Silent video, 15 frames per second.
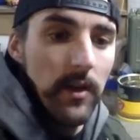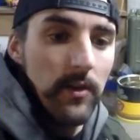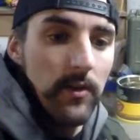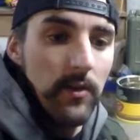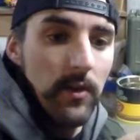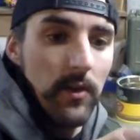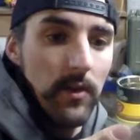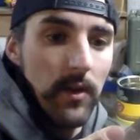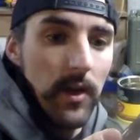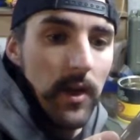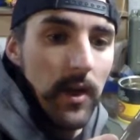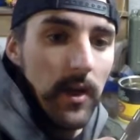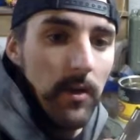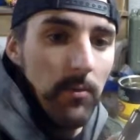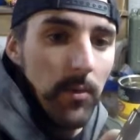it's the
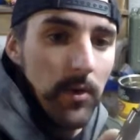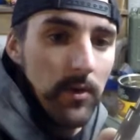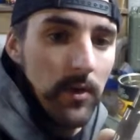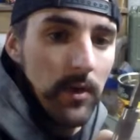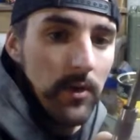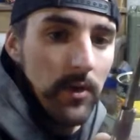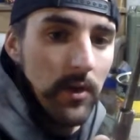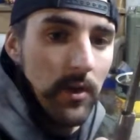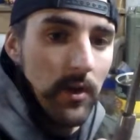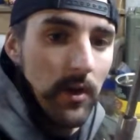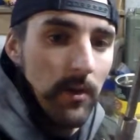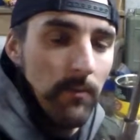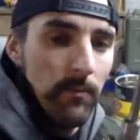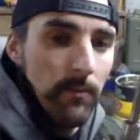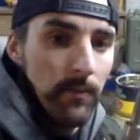Lee Precision
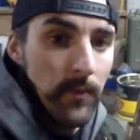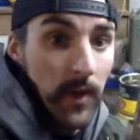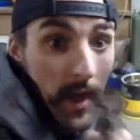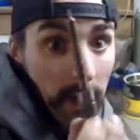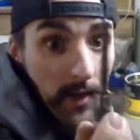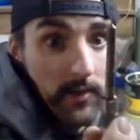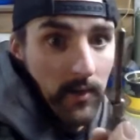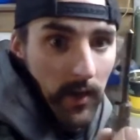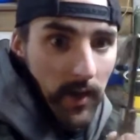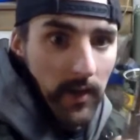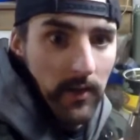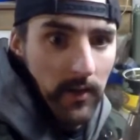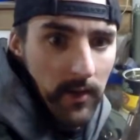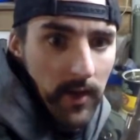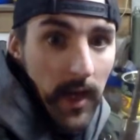case
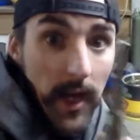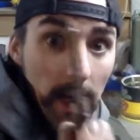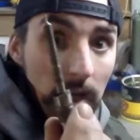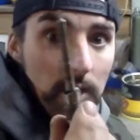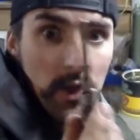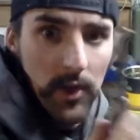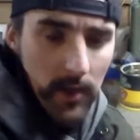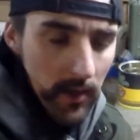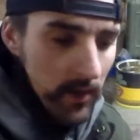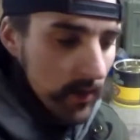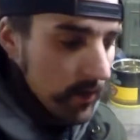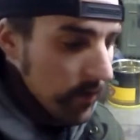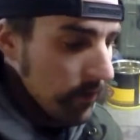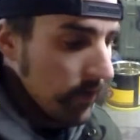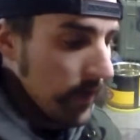length gauge,
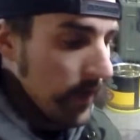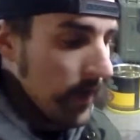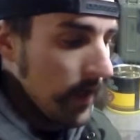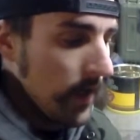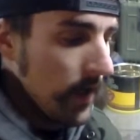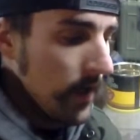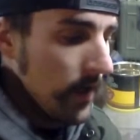go figure.